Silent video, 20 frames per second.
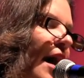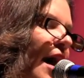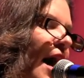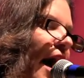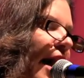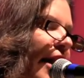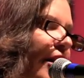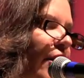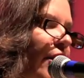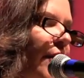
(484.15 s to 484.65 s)

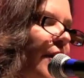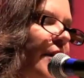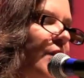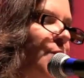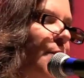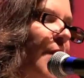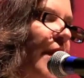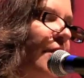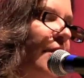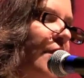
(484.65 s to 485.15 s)
I had always
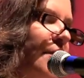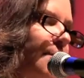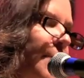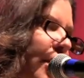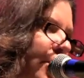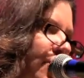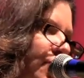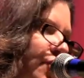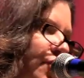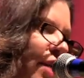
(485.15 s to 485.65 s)
been the
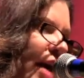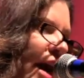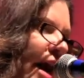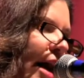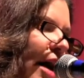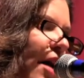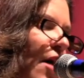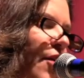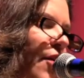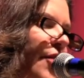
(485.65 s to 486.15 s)
picture of
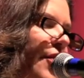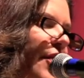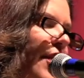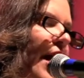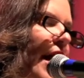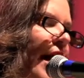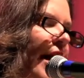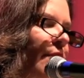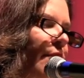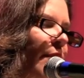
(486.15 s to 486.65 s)
health.
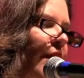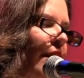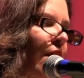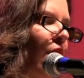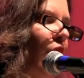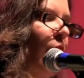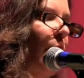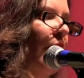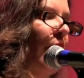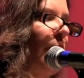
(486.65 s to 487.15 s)
I had been
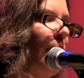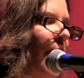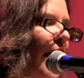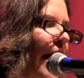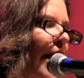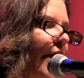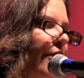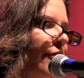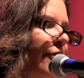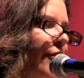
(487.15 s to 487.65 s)
a
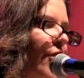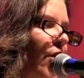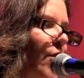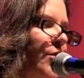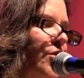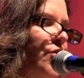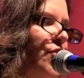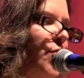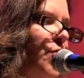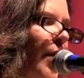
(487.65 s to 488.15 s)
homeopath for
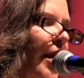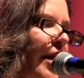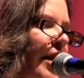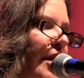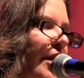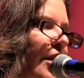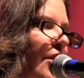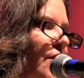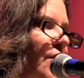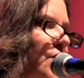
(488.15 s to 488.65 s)
almost
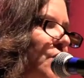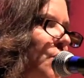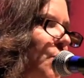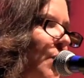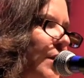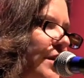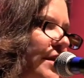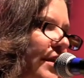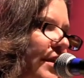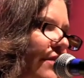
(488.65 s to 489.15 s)
20 years
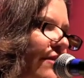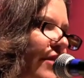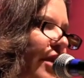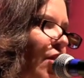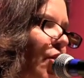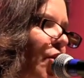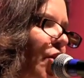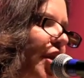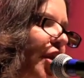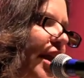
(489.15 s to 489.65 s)
and was
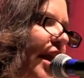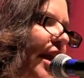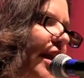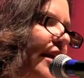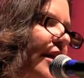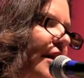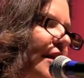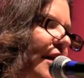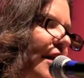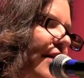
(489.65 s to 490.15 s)
living an
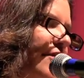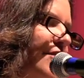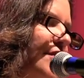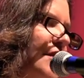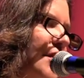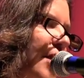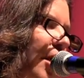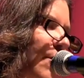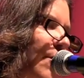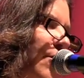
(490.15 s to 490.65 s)
organic
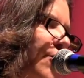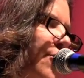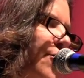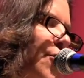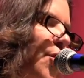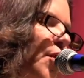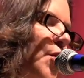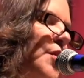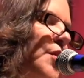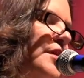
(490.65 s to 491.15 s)
lifestyle
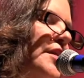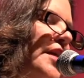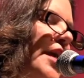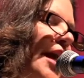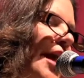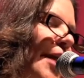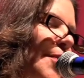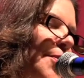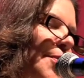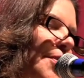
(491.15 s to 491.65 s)
before it was
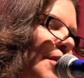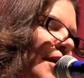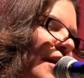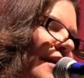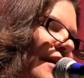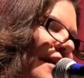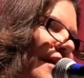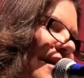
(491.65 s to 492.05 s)
hip.